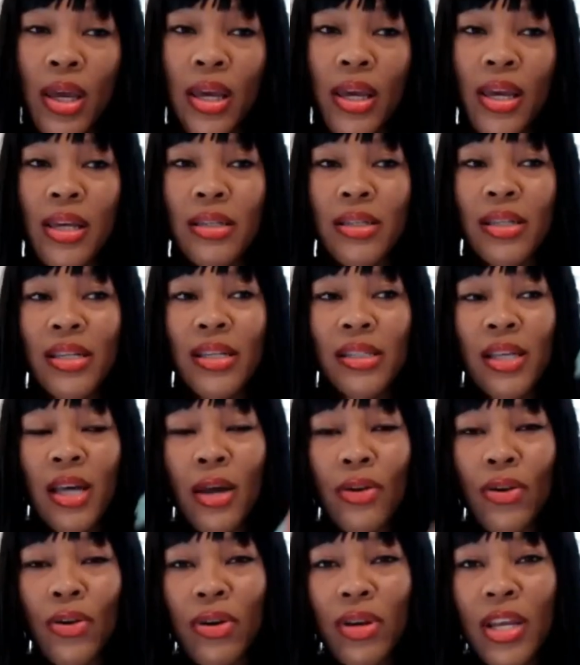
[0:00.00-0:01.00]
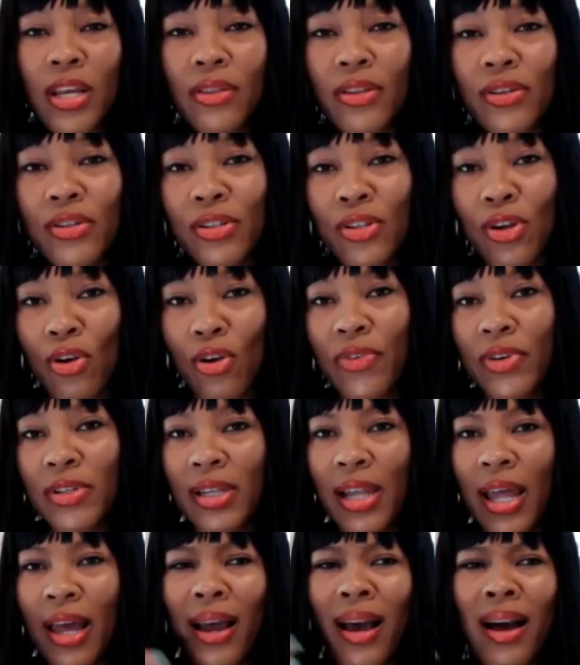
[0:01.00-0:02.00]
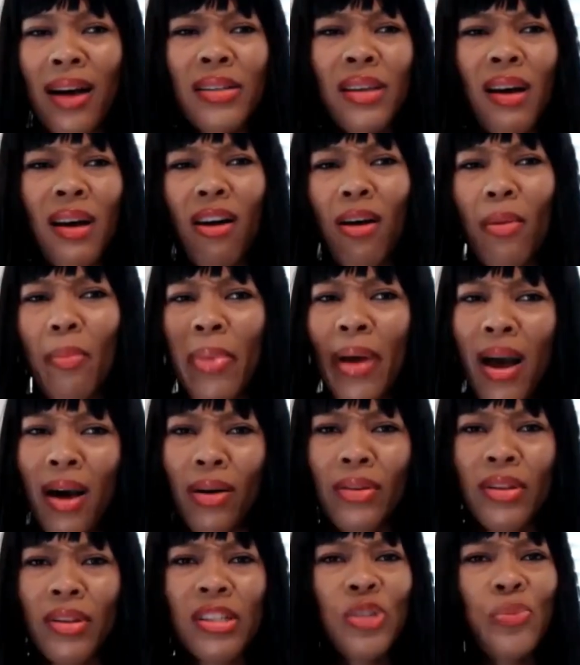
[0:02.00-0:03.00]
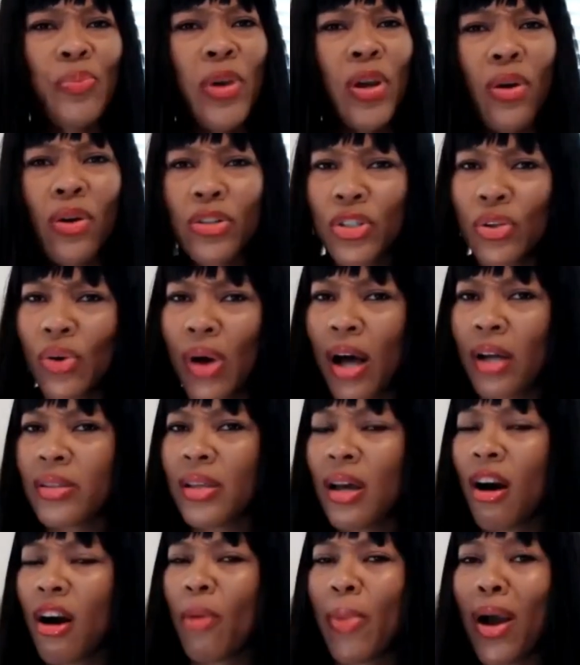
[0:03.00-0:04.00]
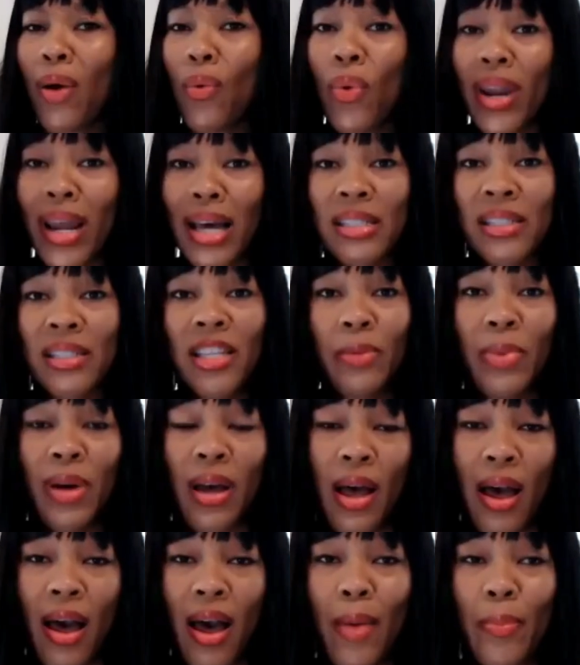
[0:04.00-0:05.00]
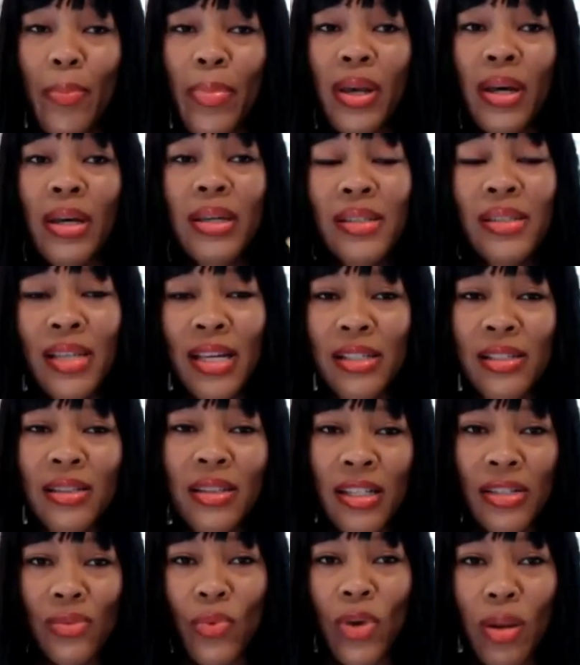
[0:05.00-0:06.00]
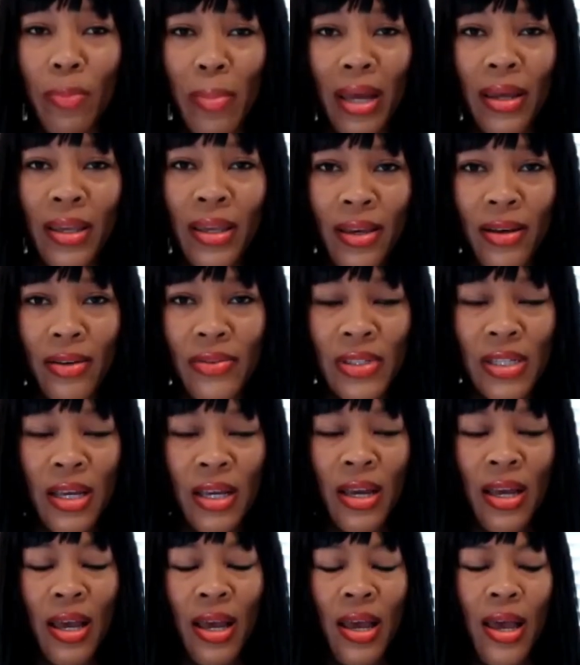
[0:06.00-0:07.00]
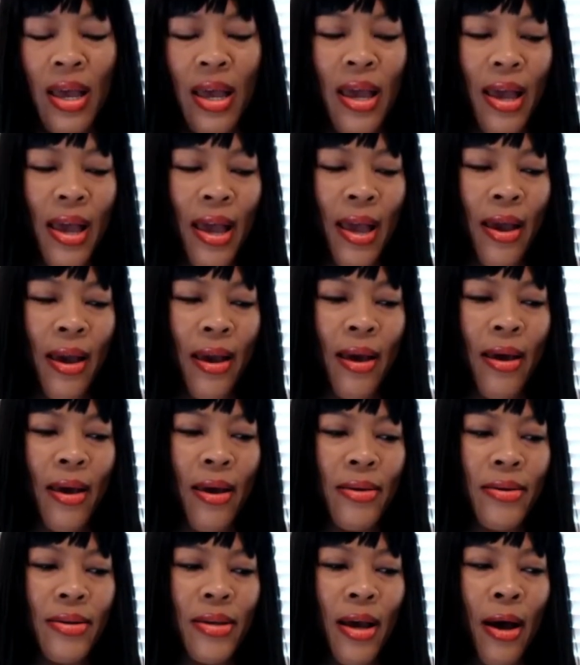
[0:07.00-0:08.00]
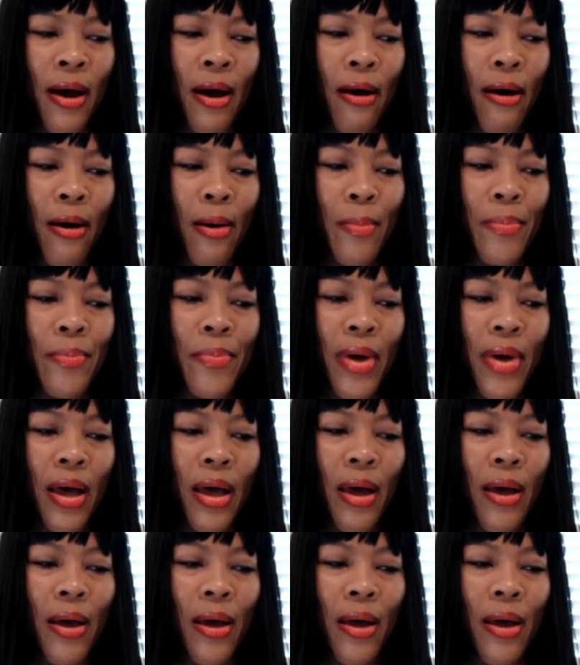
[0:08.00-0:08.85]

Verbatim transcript: it's, it's underneath the surface. Like I'll talk about the spiritual, I'll talk about what I see behind because that's that's one of my gifts. Mm-hmm. And um, I love um, it. I